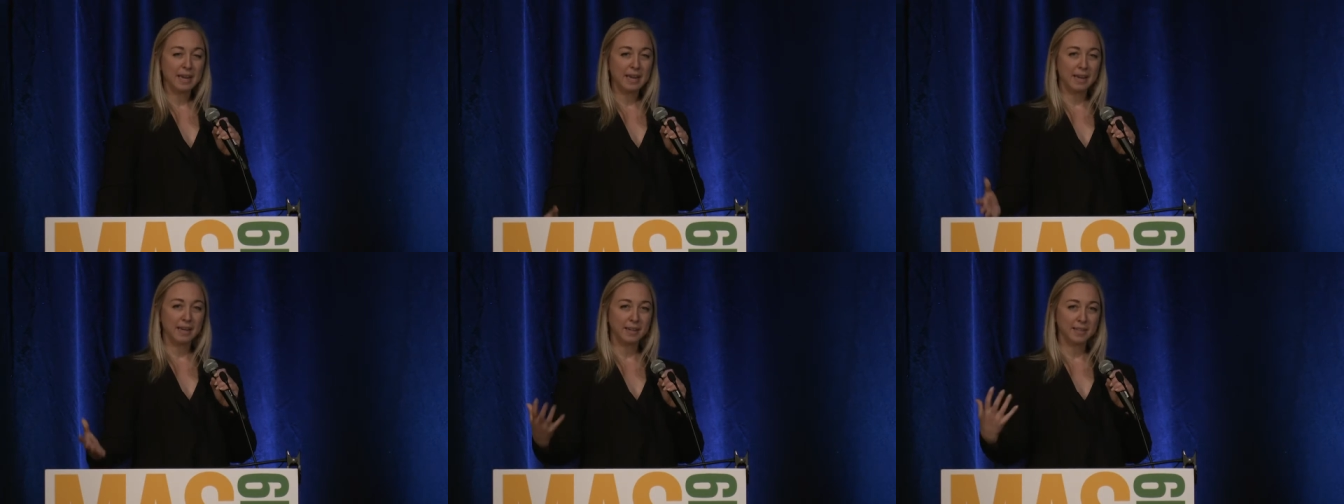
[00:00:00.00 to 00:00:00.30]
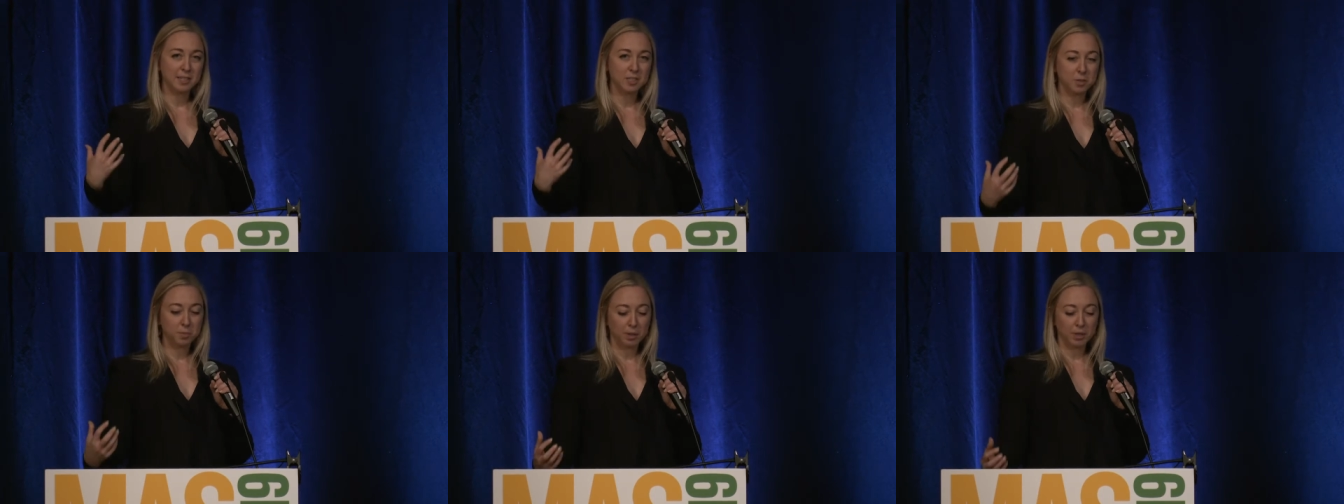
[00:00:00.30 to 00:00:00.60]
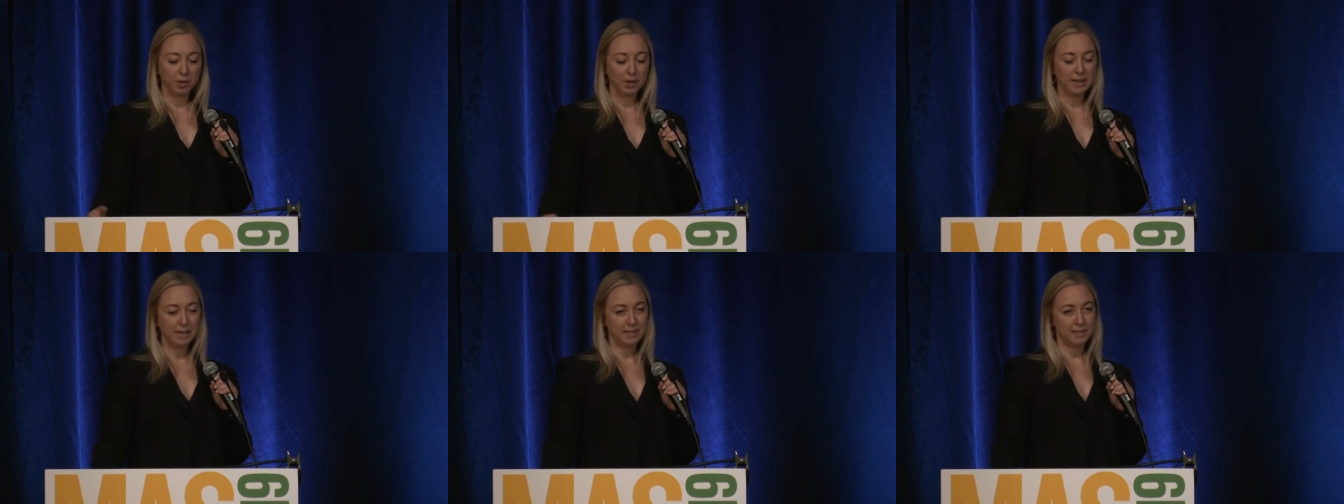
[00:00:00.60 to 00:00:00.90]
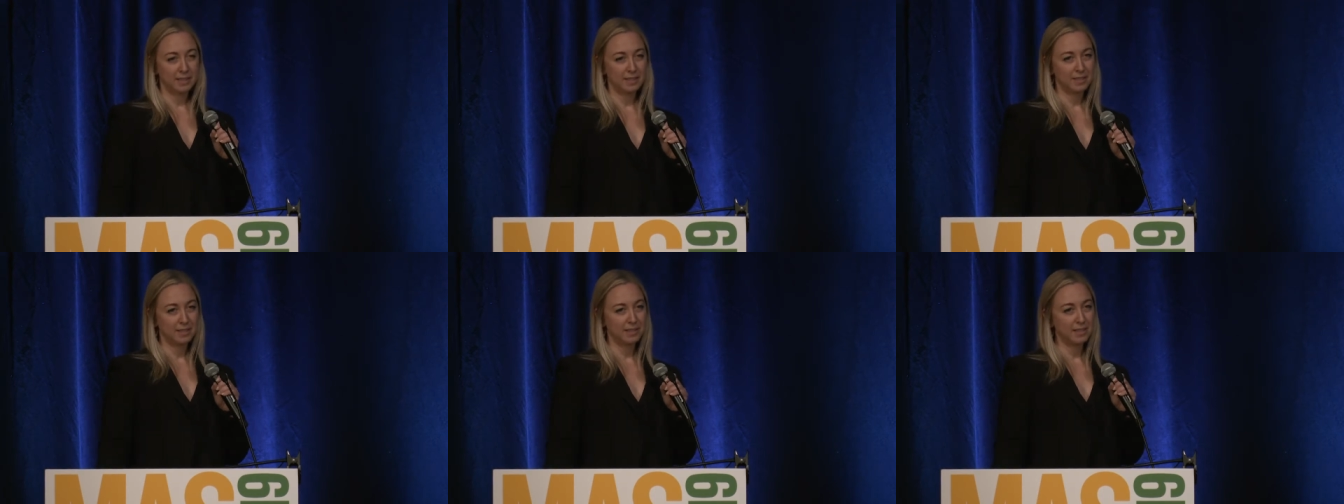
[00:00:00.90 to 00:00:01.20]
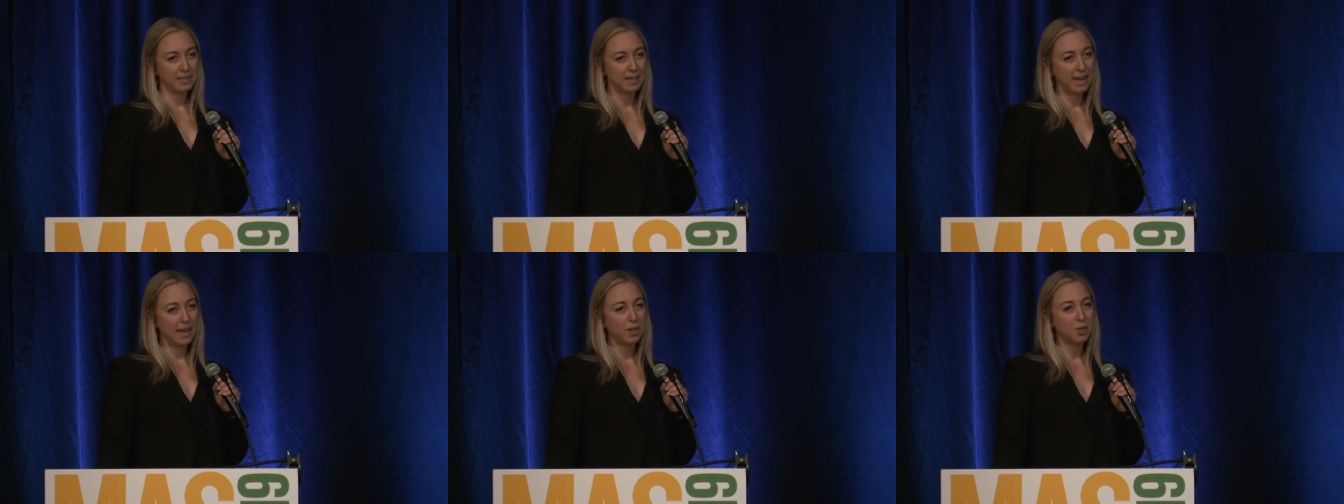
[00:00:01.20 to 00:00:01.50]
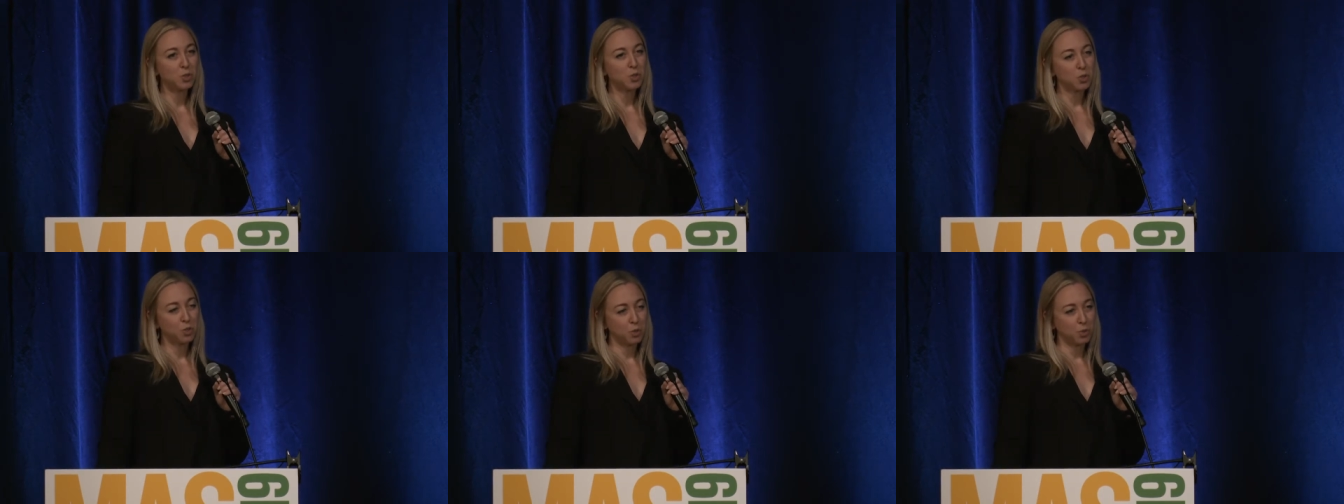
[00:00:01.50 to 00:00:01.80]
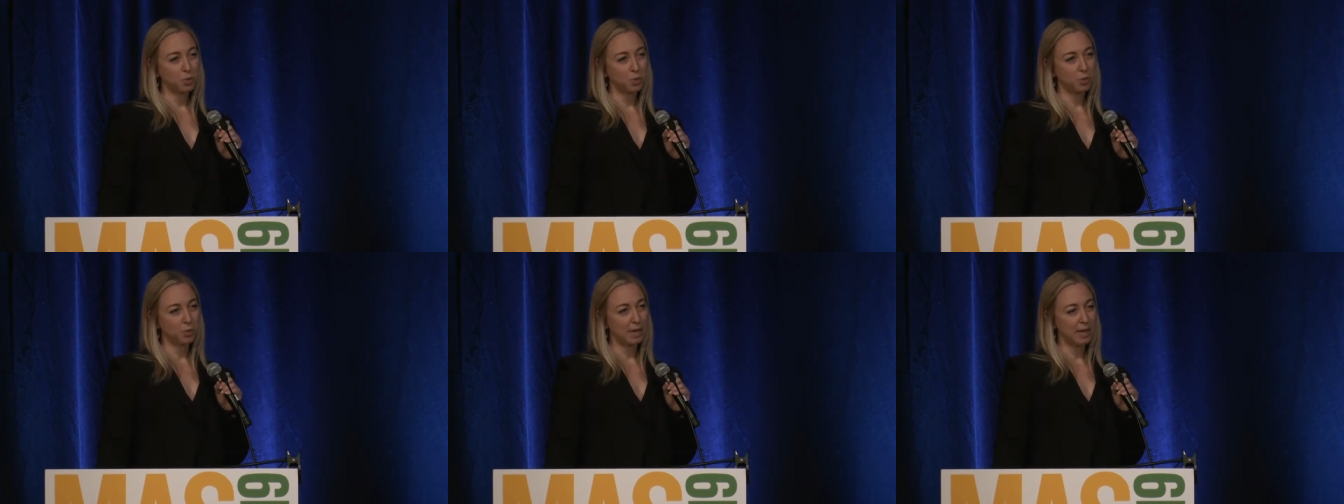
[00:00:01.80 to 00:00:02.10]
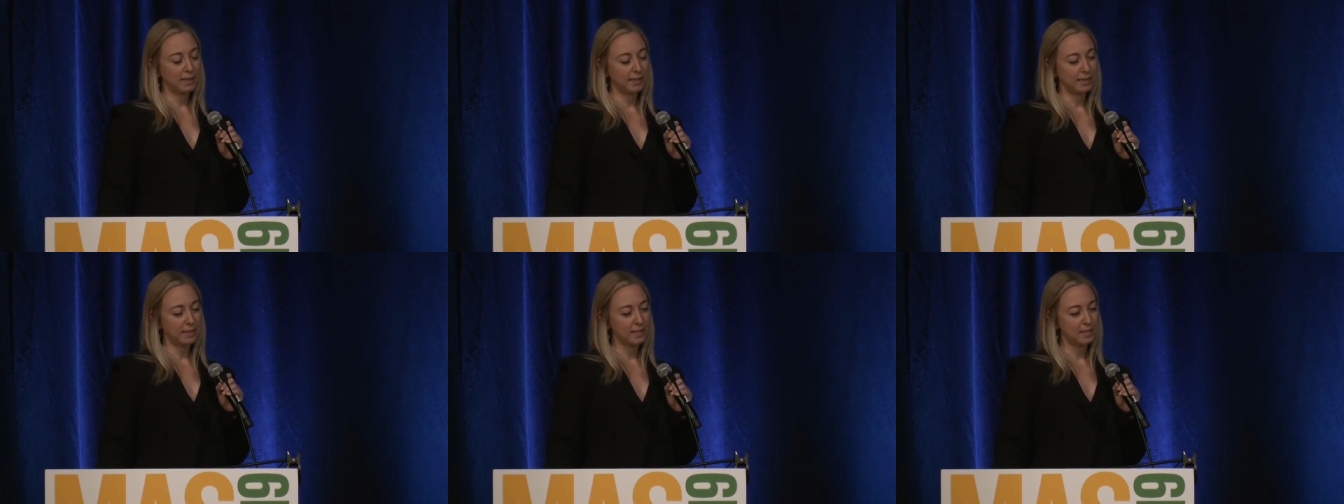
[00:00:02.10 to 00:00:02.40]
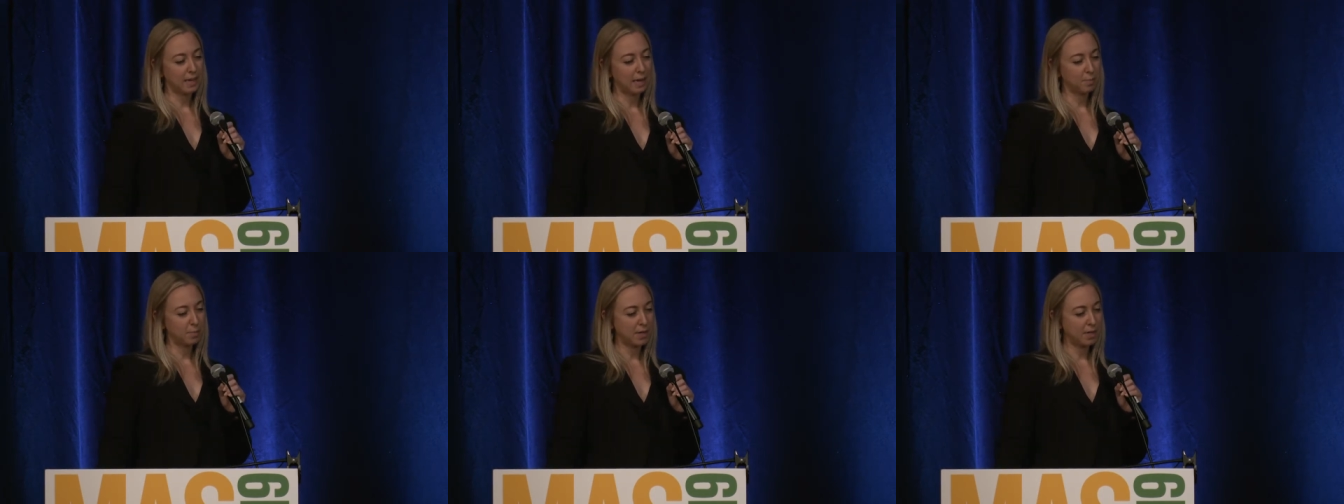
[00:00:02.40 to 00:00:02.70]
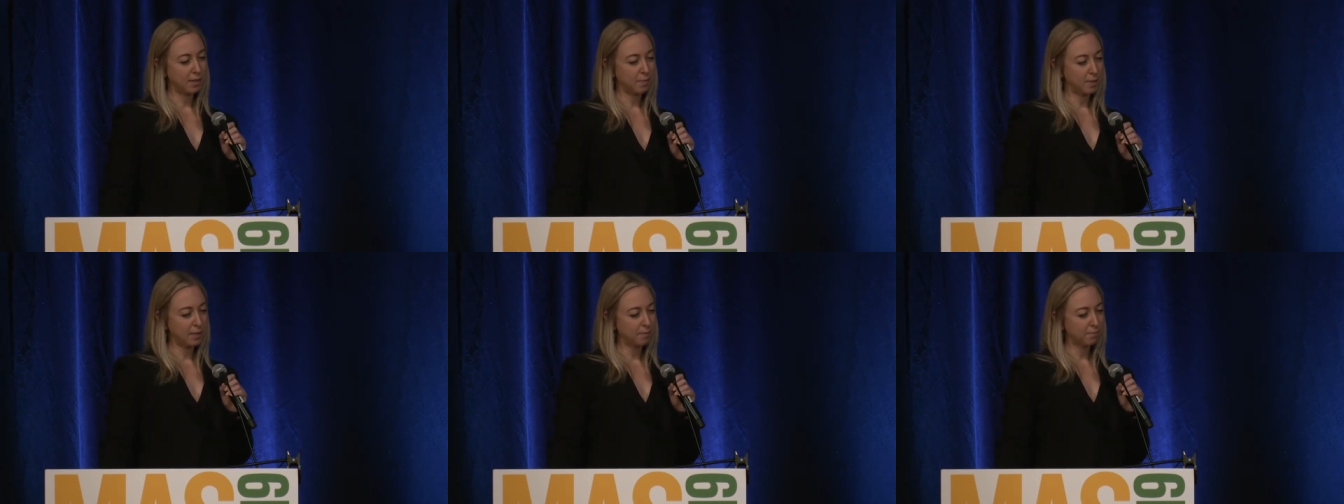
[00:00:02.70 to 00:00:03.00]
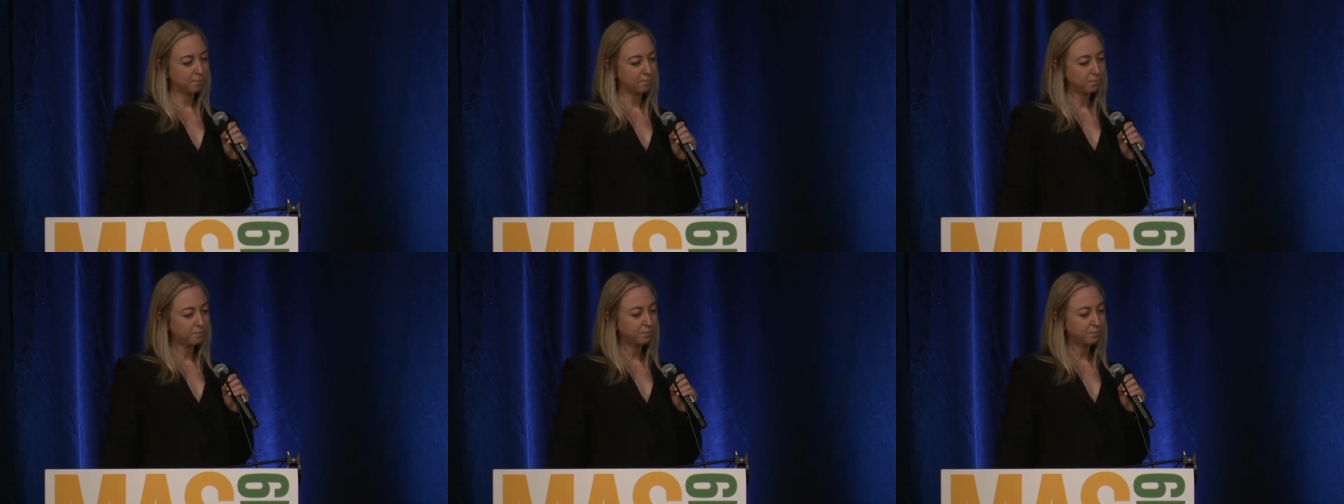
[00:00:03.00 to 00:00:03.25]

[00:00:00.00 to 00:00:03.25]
and experience to get to that landscaped element.